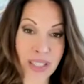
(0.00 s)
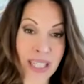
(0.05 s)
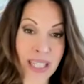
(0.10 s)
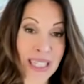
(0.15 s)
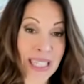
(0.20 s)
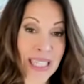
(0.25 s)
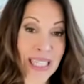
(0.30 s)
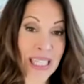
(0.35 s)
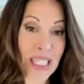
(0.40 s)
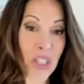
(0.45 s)

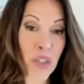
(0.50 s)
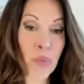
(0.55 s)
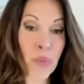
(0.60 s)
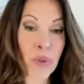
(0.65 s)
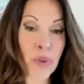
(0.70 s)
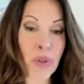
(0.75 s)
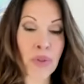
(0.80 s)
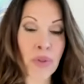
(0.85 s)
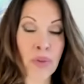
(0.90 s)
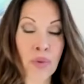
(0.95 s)
and each
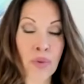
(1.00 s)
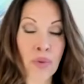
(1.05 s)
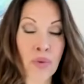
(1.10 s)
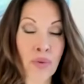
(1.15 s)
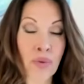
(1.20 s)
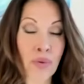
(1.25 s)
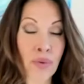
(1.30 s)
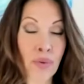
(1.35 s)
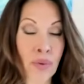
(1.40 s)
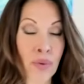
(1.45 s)
person's
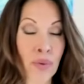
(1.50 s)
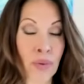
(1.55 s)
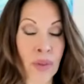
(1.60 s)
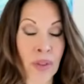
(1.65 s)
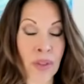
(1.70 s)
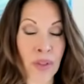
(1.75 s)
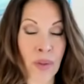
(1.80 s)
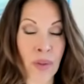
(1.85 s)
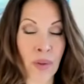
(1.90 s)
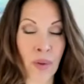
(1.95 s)
truth
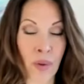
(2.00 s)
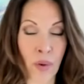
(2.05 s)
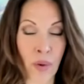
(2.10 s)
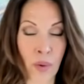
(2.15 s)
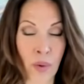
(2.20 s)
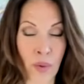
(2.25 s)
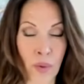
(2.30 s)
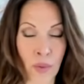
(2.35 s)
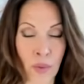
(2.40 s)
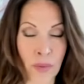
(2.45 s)
is their
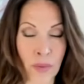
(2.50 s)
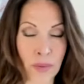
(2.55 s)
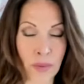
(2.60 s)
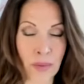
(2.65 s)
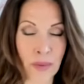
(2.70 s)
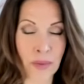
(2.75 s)
own.